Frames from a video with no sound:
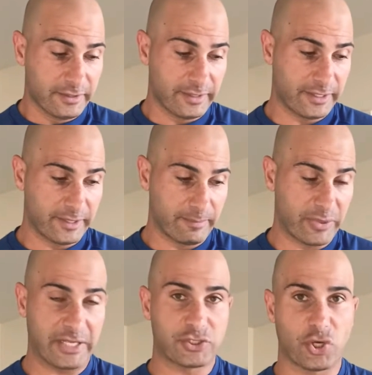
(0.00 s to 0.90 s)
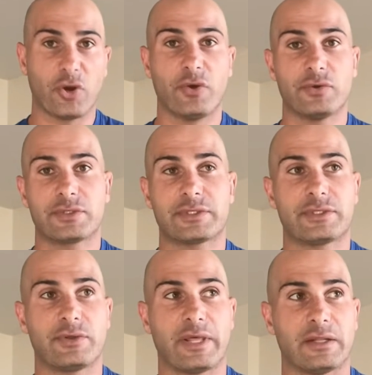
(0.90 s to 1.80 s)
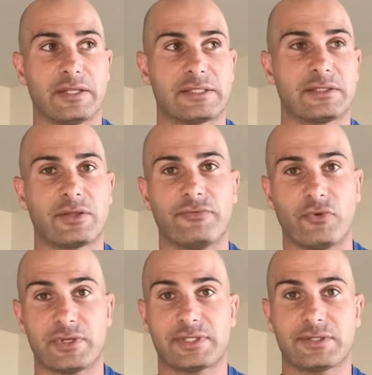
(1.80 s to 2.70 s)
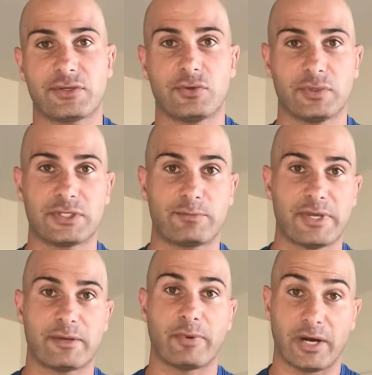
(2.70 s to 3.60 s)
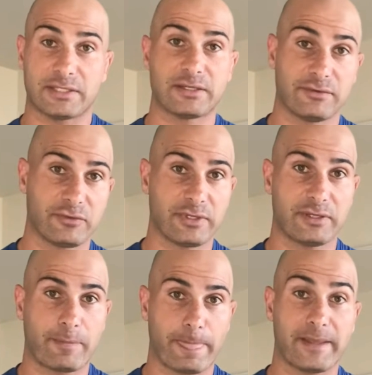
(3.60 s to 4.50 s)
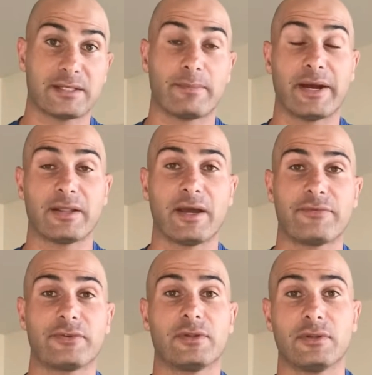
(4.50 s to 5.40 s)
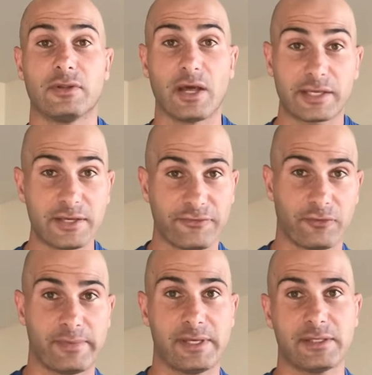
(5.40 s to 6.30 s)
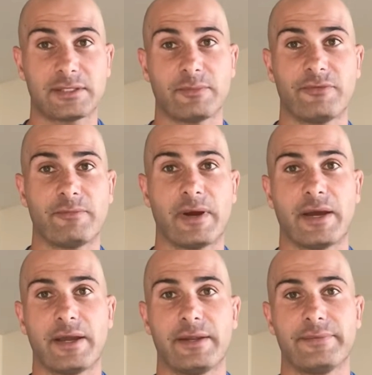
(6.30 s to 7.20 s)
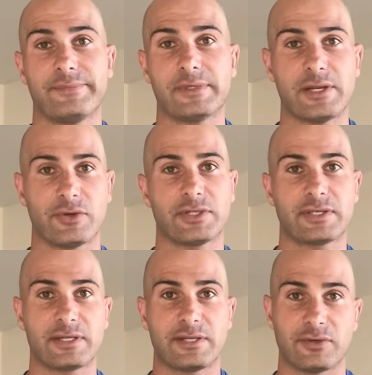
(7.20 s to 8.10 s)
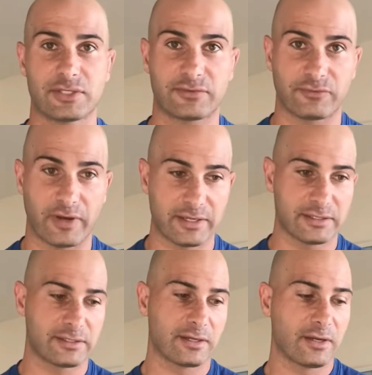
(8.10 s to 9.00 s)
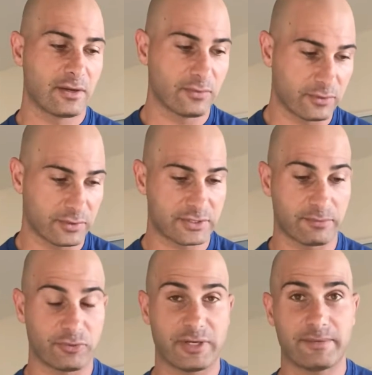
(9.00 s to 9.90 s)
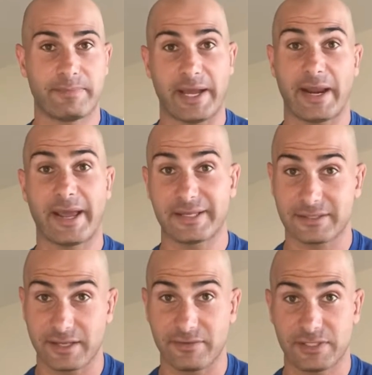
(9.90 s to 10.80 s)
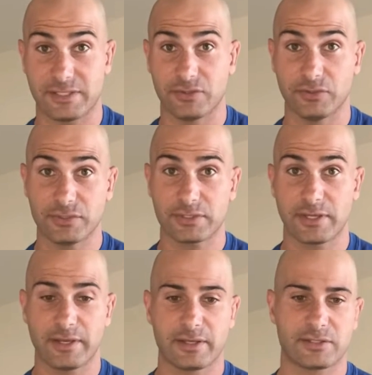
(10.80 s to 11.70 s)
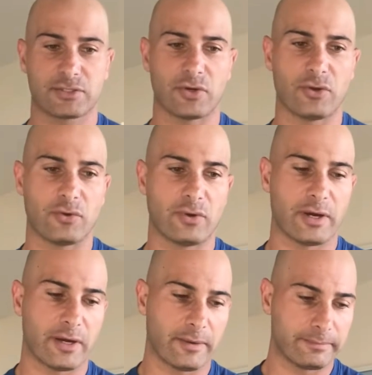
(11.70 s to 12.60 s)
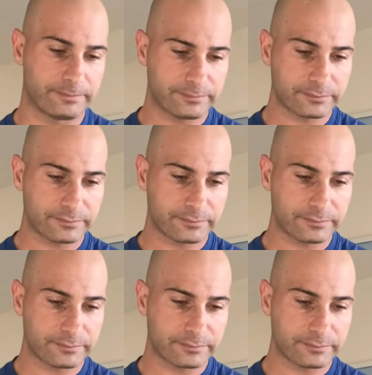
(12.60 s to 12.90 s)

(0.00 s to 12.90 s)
but I chose to then listen to the voices who would speak positively into my life. Lucky for me, some of my nearest and dearest friends were some pretty badass Navy SEALs. So